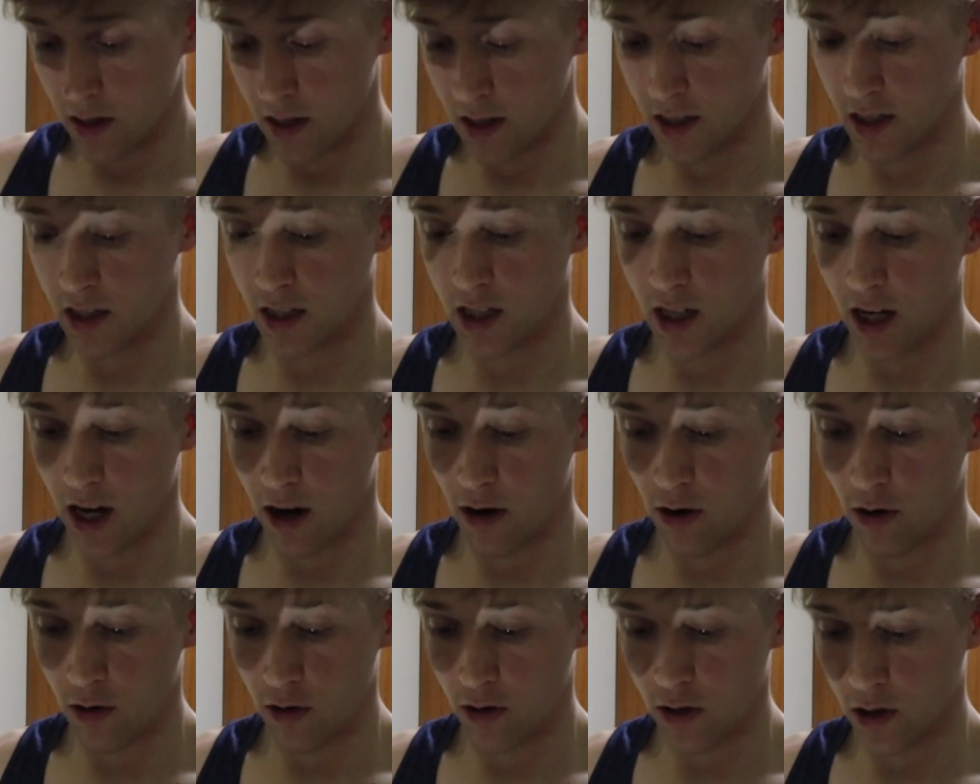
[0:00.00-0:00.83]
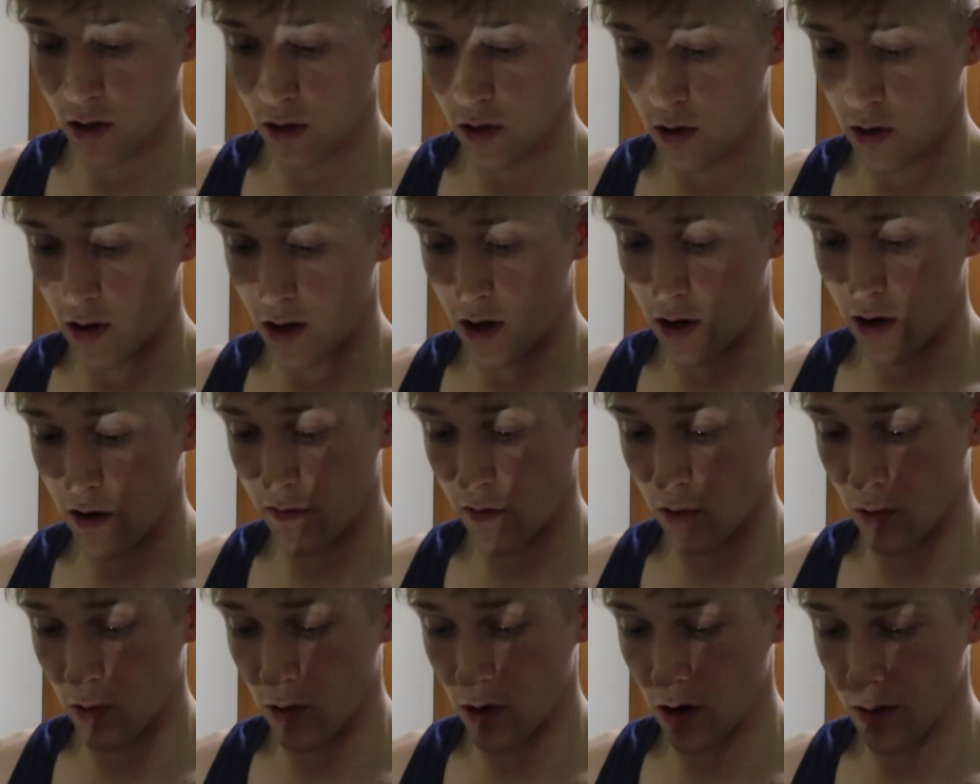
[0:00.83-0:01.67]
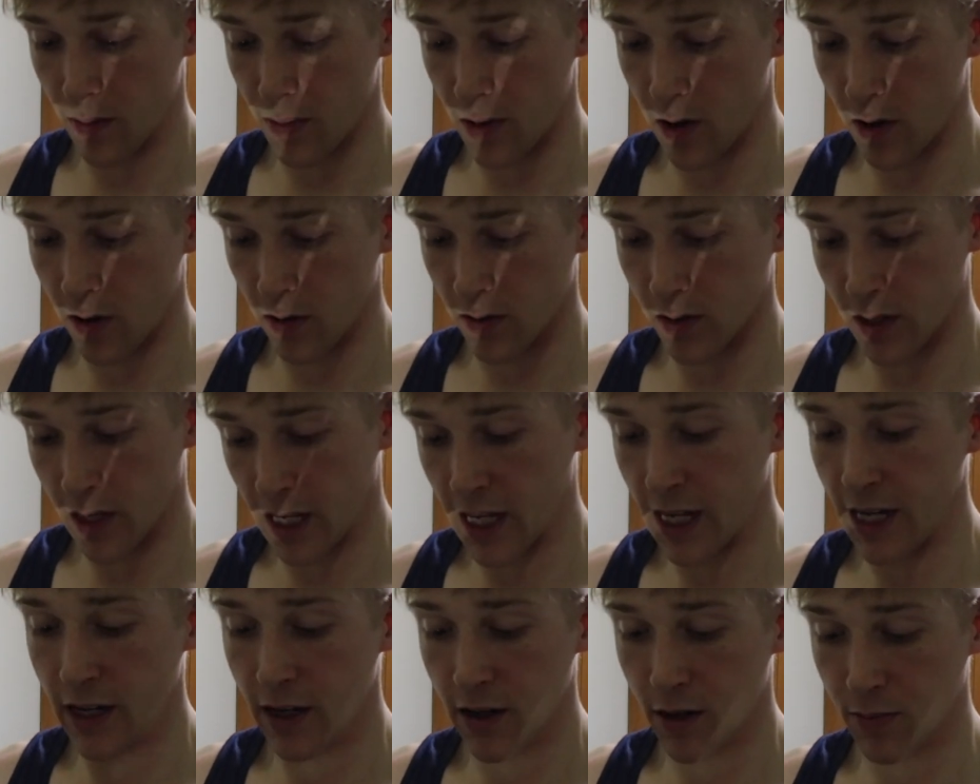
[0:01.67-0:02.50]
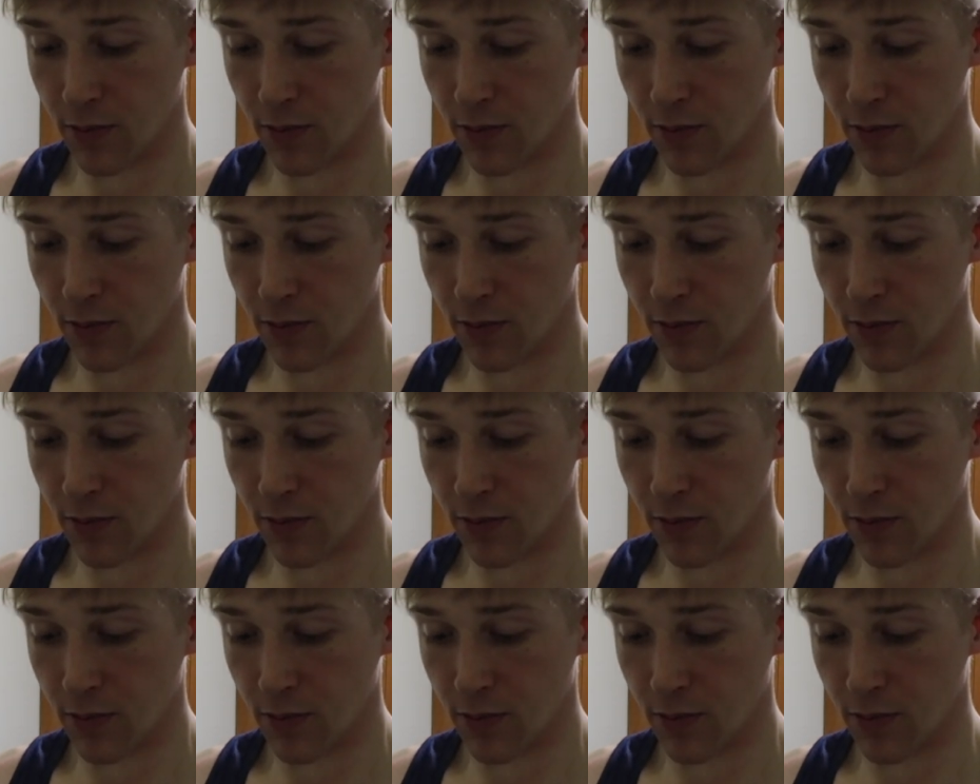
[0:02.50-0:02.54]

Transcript: It's sterile, so I don't have to worry about heating